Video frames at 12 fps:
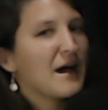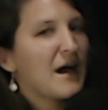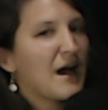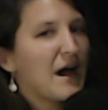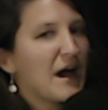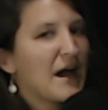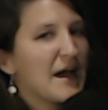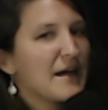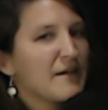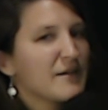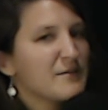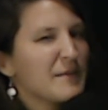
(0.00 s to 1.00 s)
I
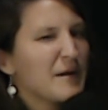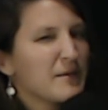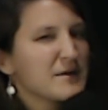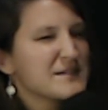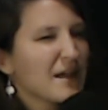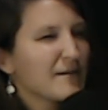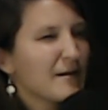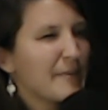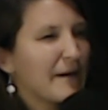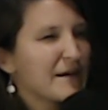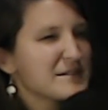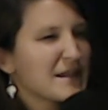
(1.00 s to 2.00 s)
remember telling my
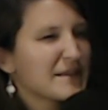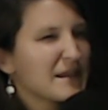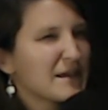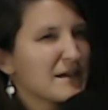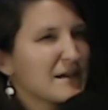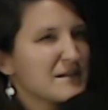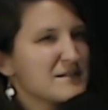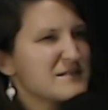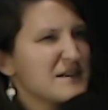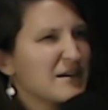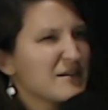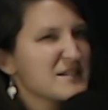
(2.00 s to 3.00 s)
parents at the
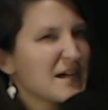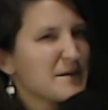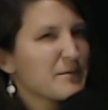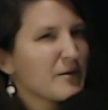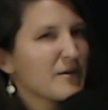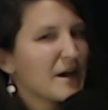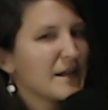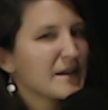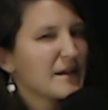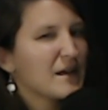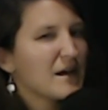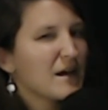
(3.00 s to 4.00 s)
dinner table,
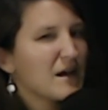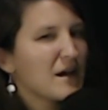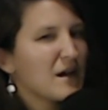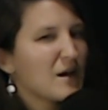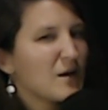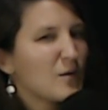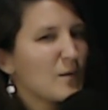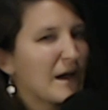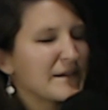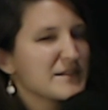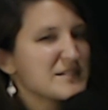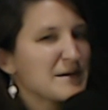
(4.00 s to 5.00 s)
and
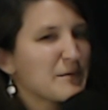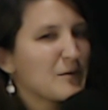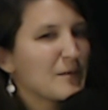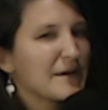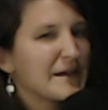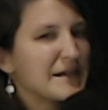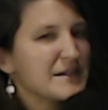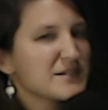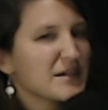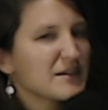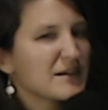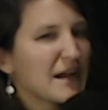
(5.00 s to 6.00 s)
at the table we were eating
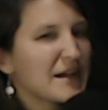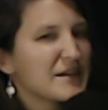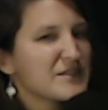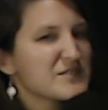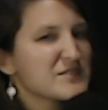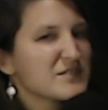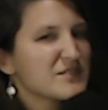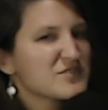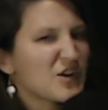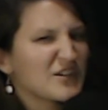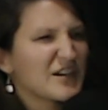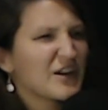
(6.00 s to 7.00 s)
dinner, and I just
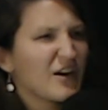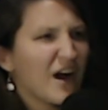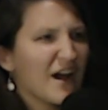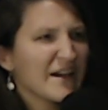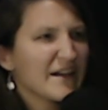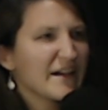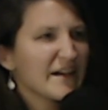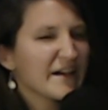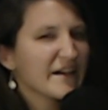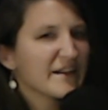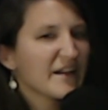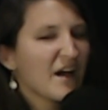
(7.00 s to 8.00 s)
started crying,
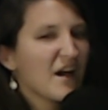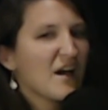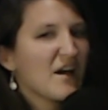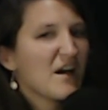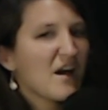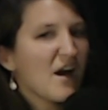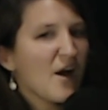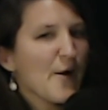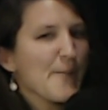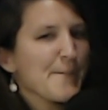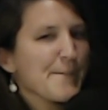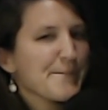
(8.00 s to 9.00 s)
and
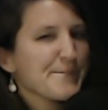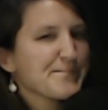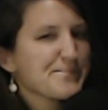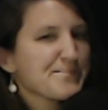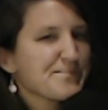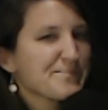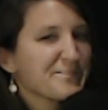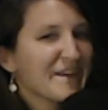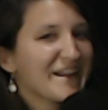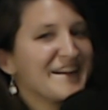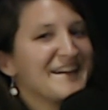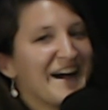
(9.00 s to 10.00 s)
now
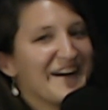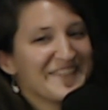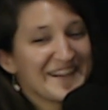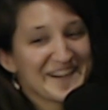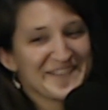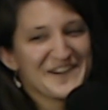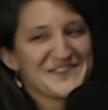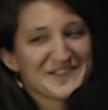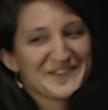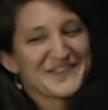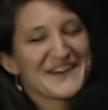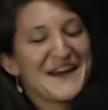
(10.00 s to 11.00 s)
I'm getting
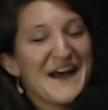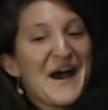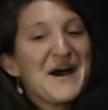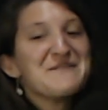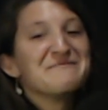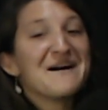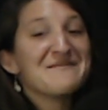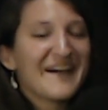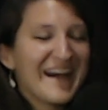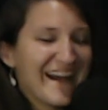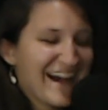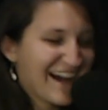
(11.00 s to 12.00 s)
emotional, but my
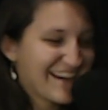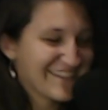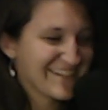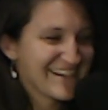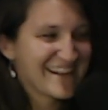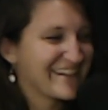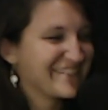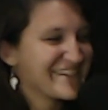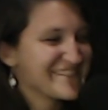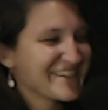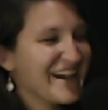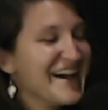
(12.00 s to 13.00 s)

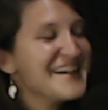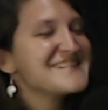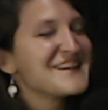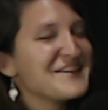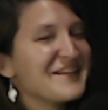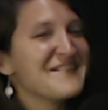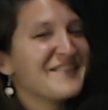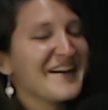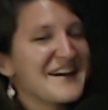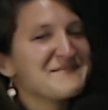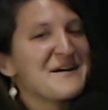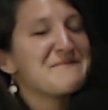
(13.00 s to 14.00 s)
so
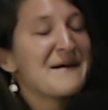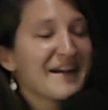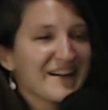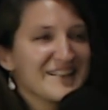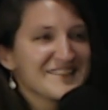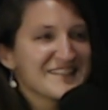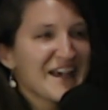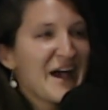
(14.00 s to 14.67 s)
my parents